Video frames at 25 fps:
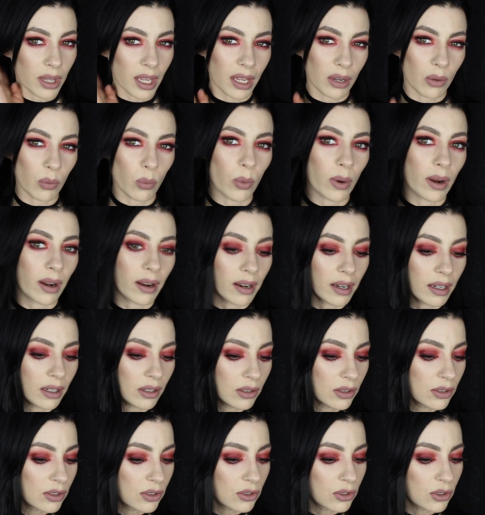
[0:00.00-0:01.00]
than
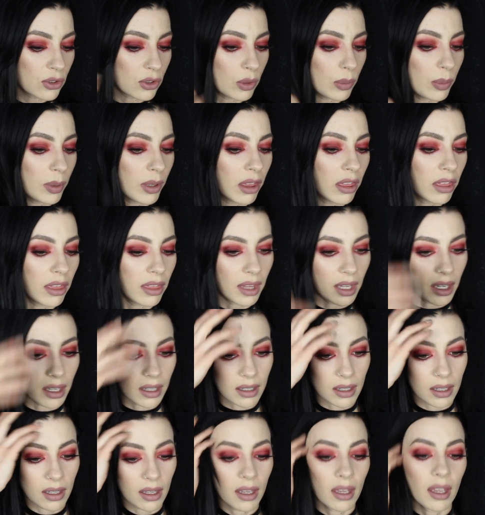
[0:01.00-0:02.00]
wearing super
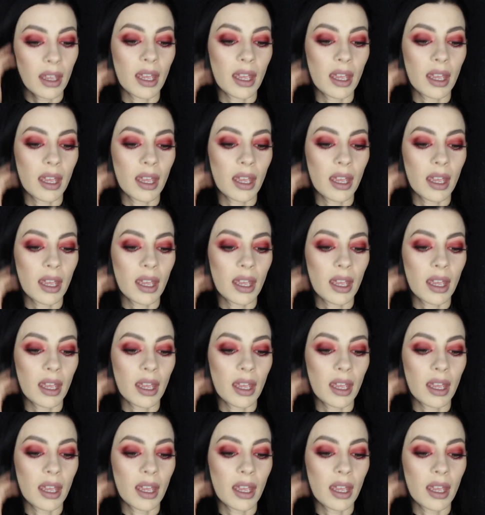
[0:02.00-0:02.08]
thick